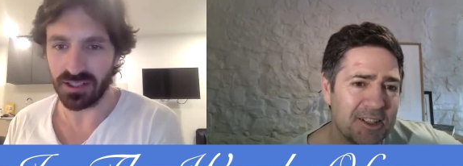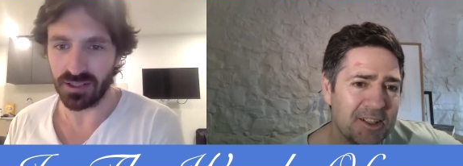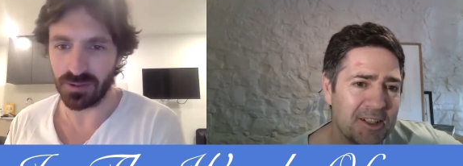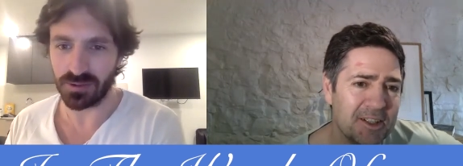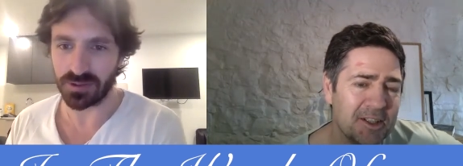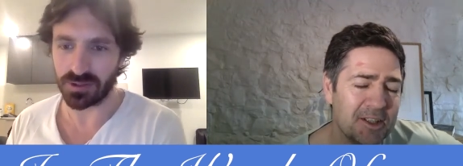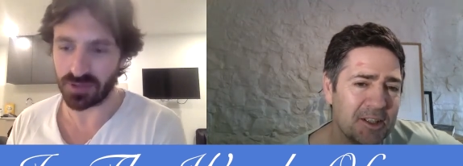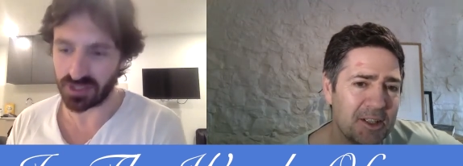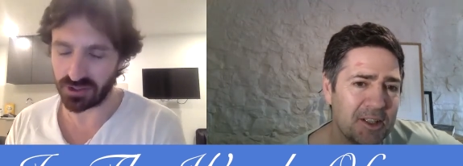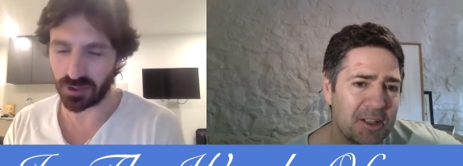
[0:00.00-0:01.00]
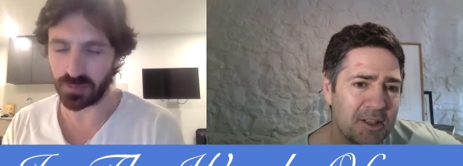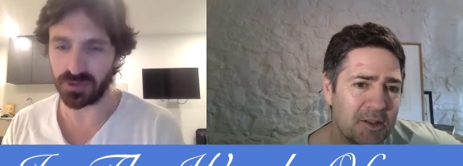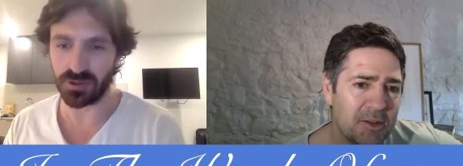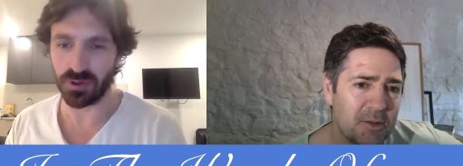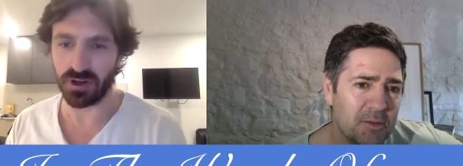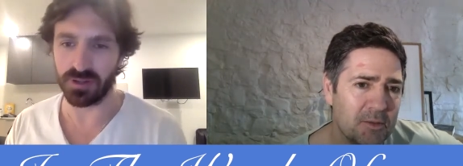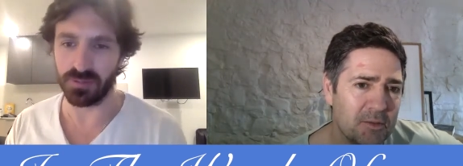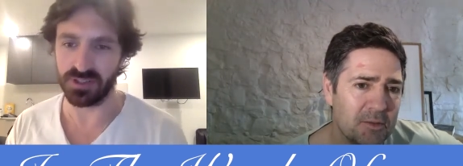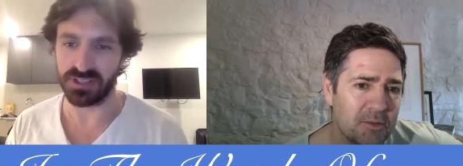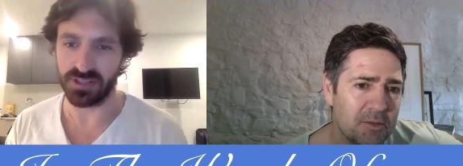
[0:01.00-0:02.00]
Speaker 1: know? I tried to not be too hard on
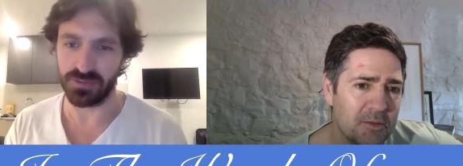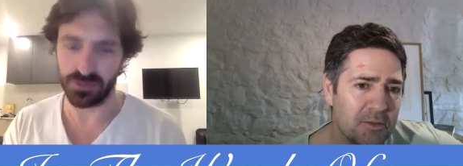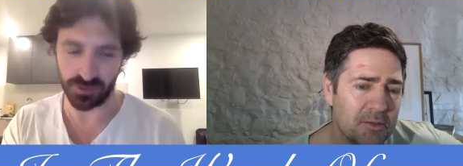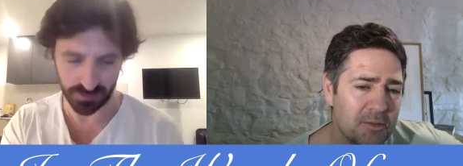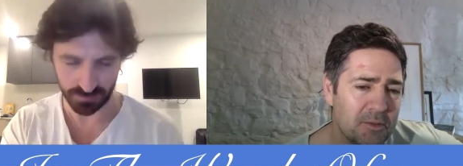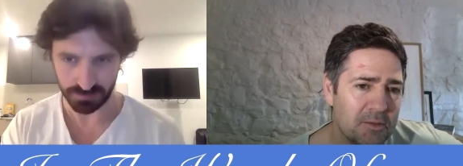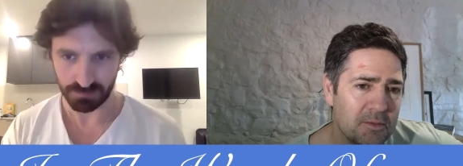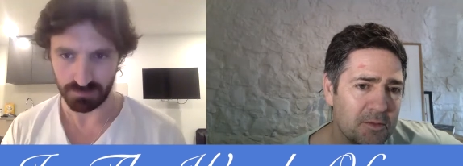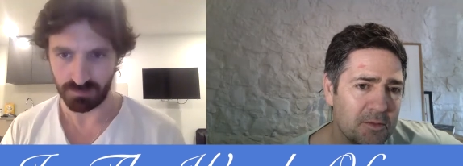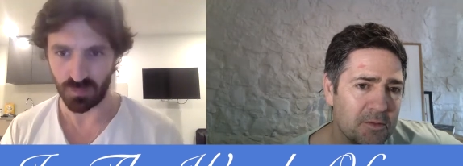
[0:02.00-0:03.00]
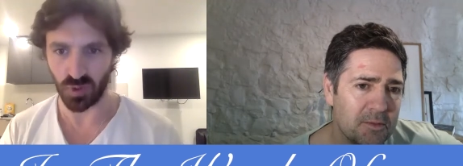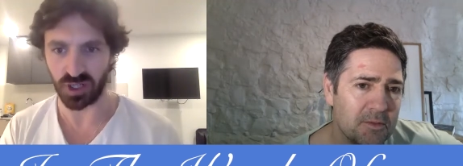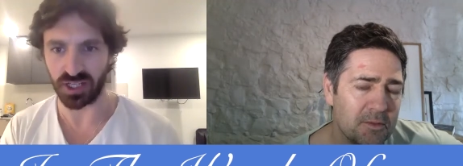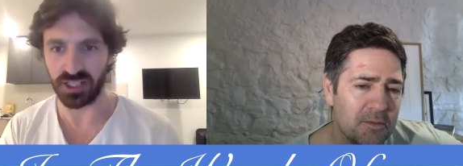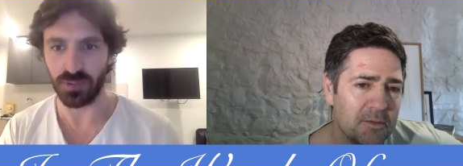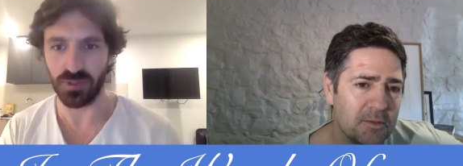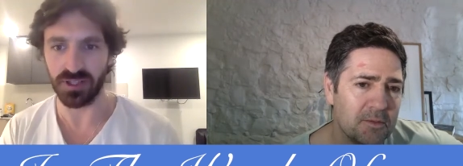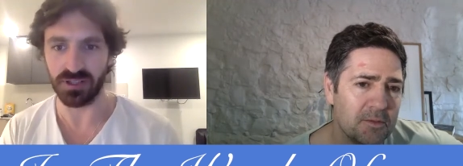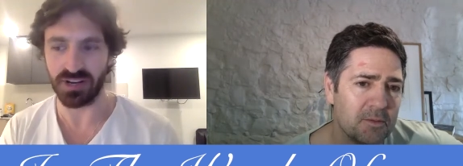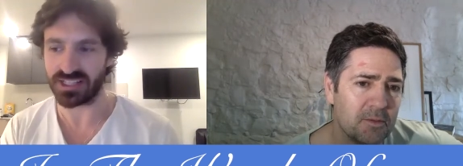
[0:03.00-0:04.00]
myself and just work a little bit
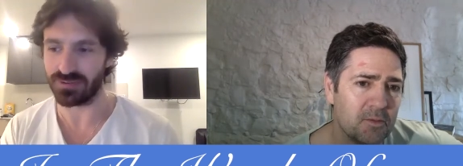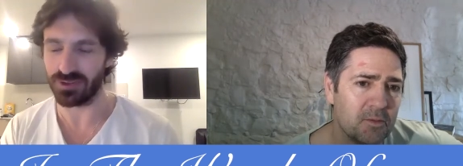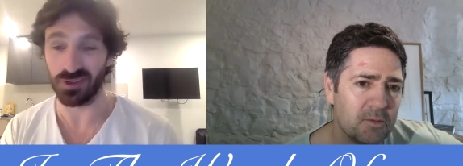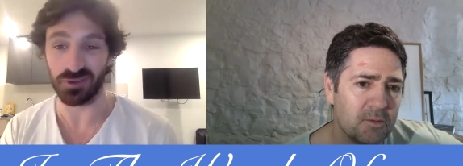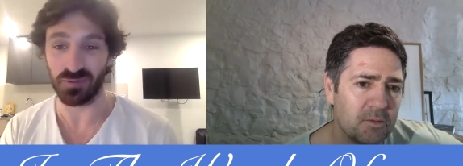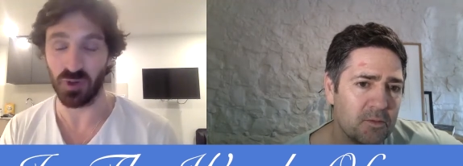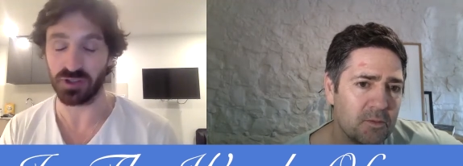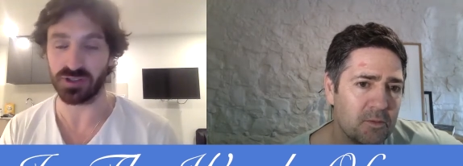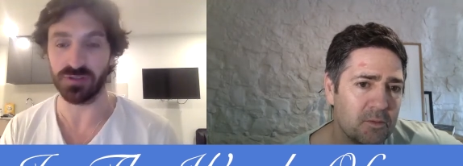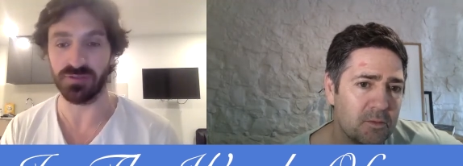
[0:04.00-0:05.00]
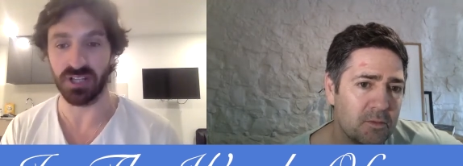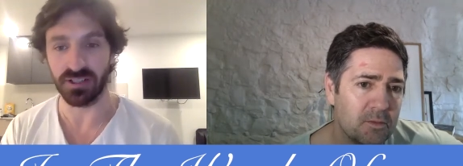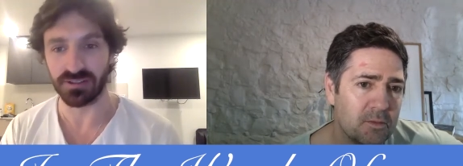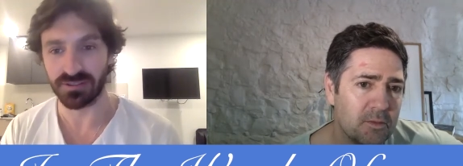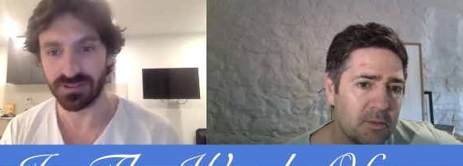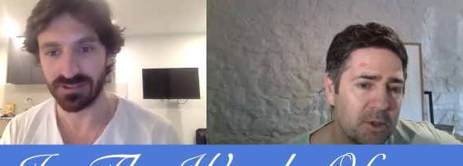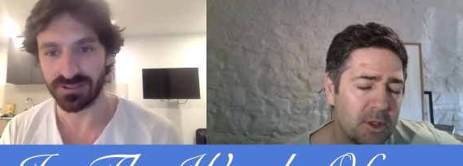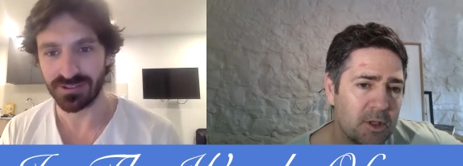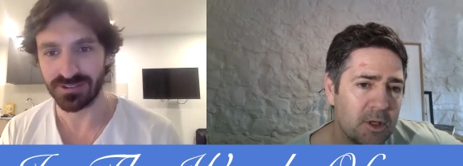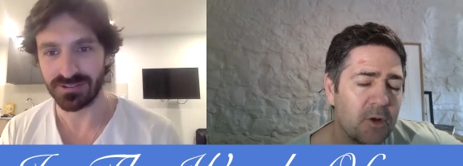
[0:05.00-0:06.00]
and the rest of it, just watch Goodfellas.
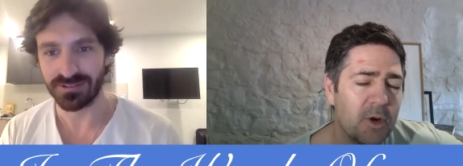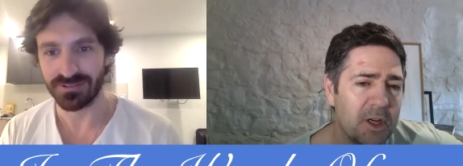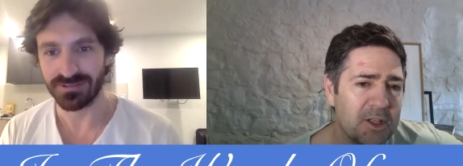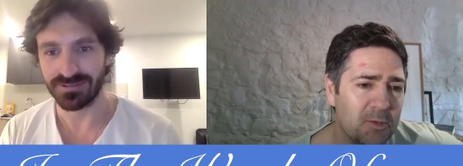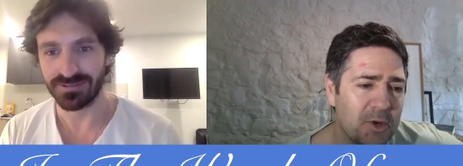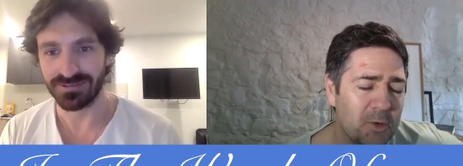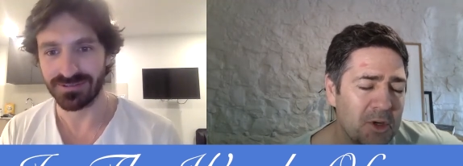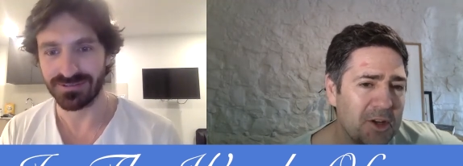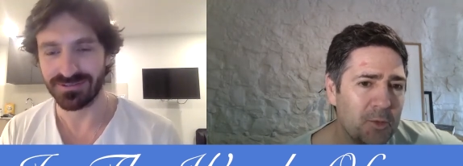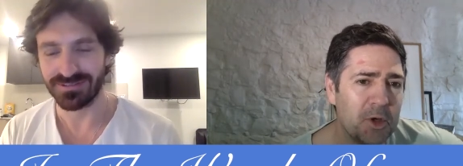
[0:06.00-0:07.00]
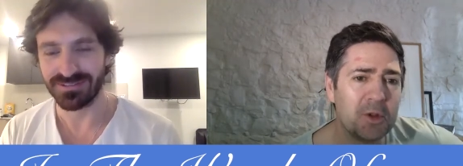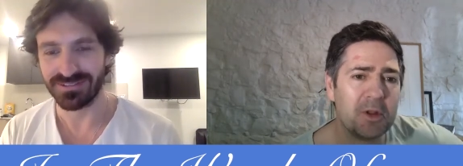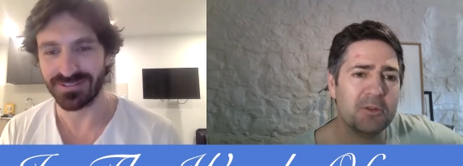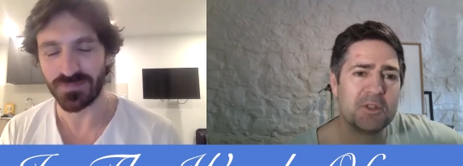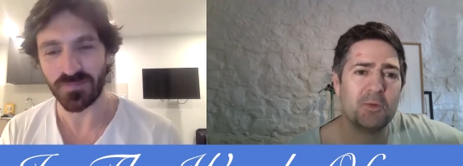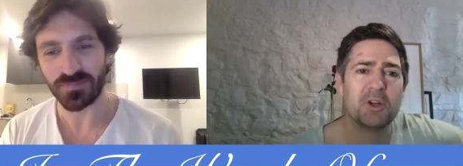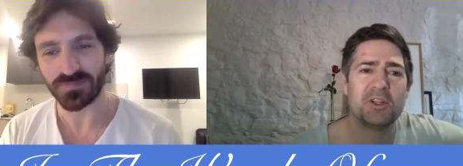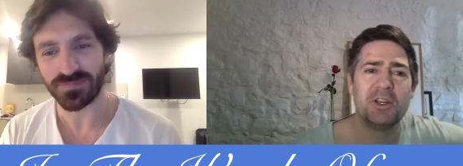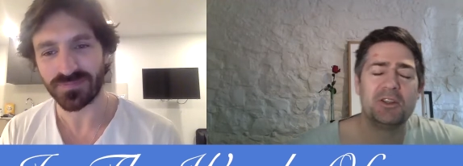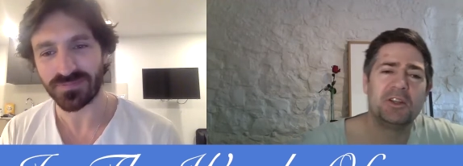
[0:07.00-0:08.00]
Speaker 2: All right. So what what, what other films do you
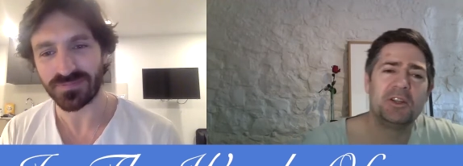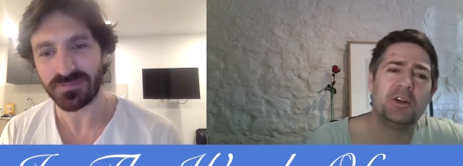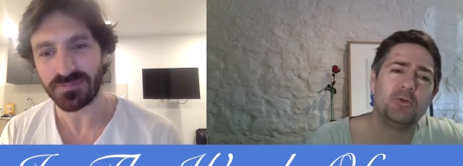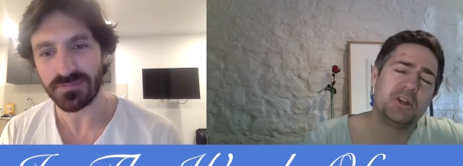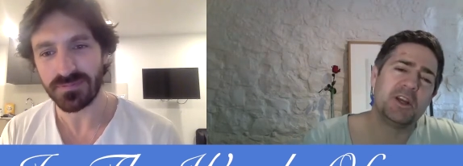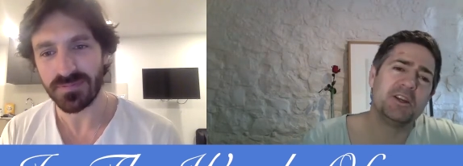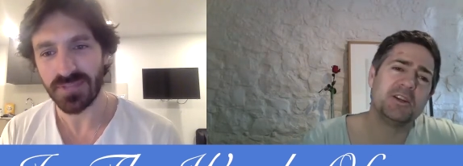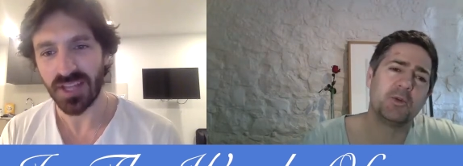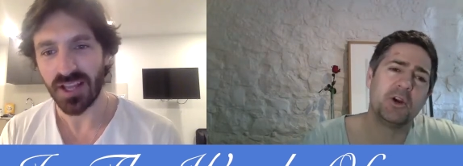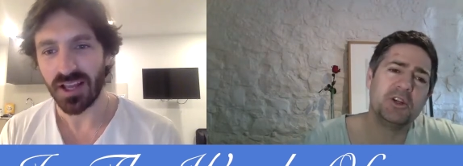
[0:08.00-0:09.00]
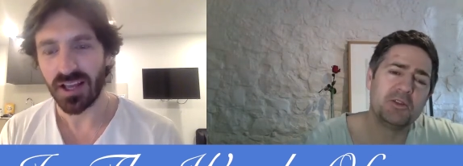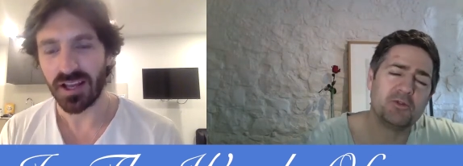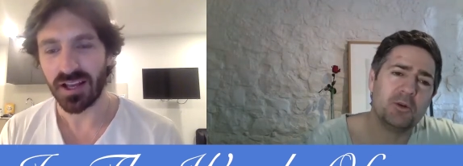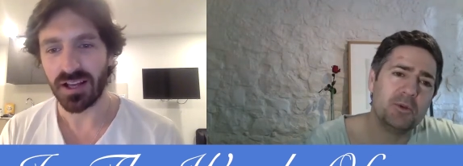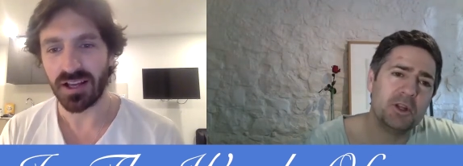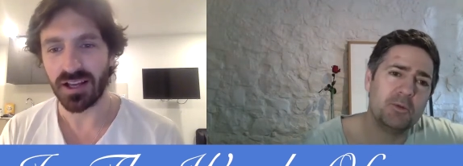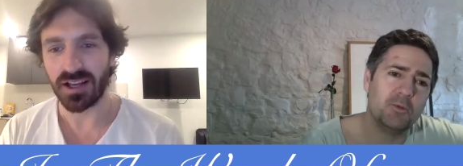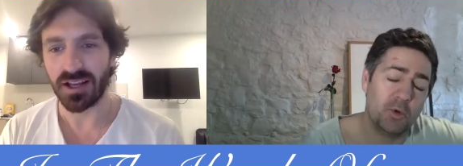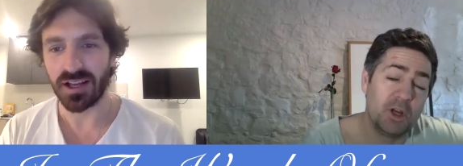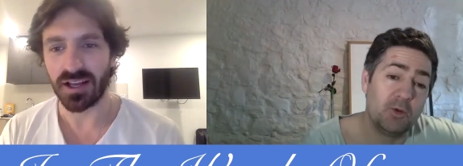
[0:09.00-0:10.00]
watch then, to, you know, to get inspiration from
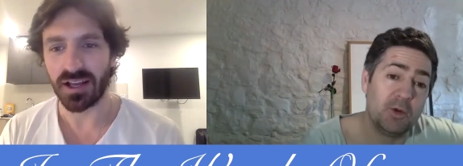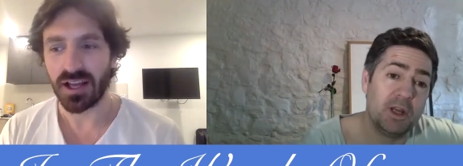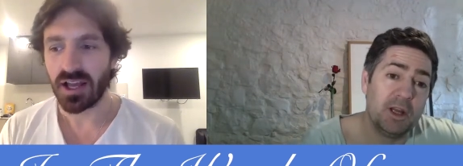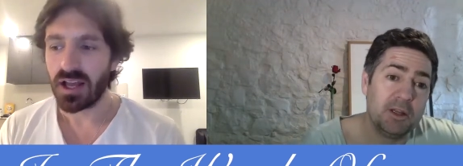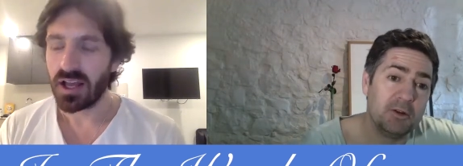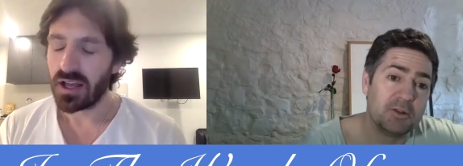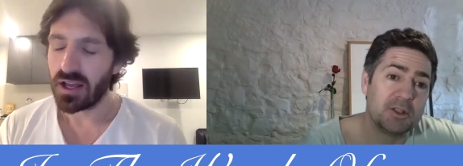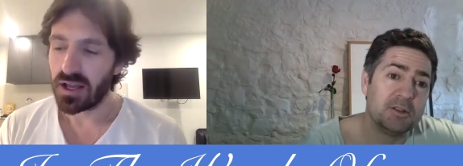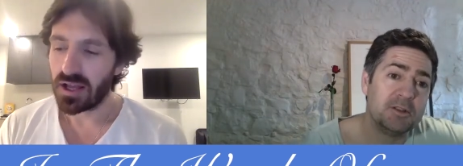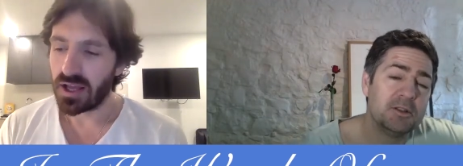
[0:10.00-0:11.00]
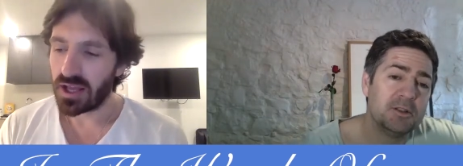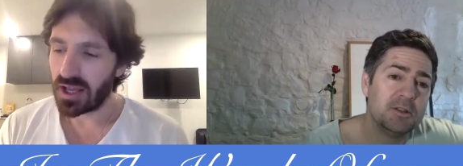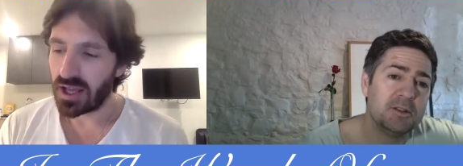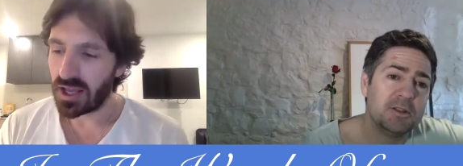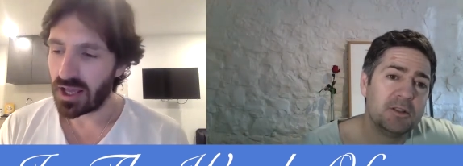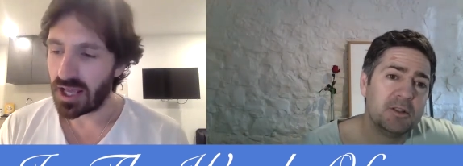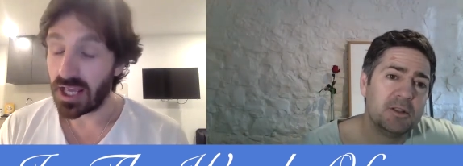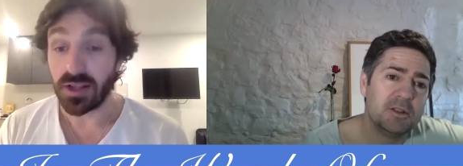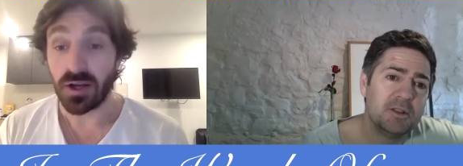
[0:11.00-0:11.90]
while you were there in the hotel?
Speaker 1: In the